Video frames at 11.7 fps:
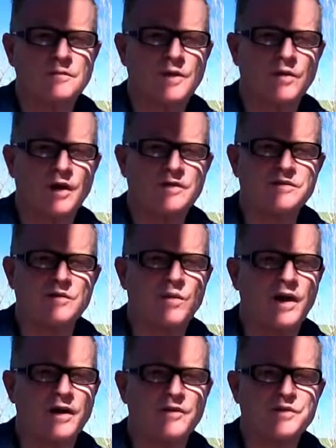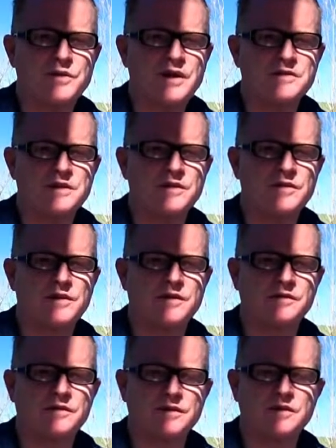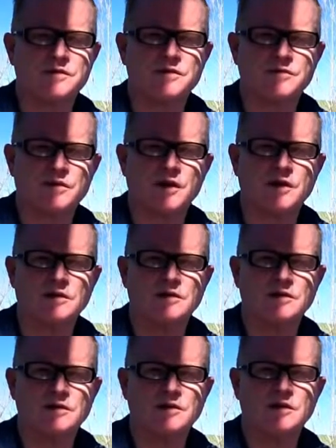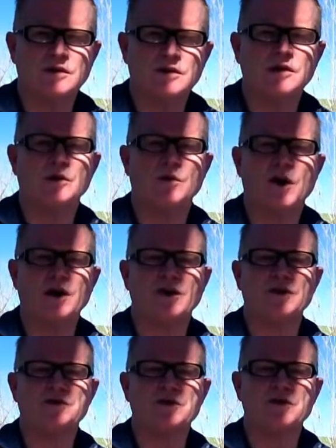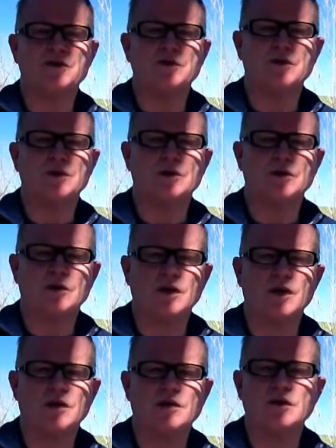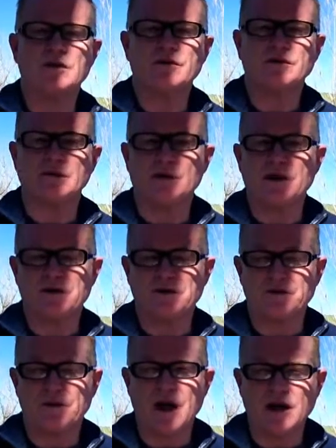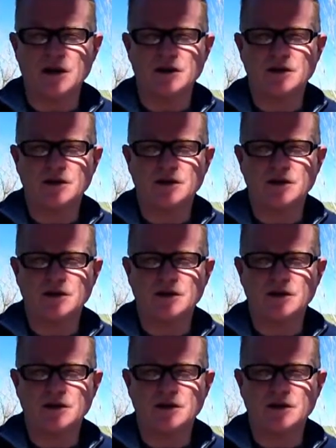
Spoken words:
Go ask them, why aren't you guys telling us that this is wrong? Why aren't you looking for what is right?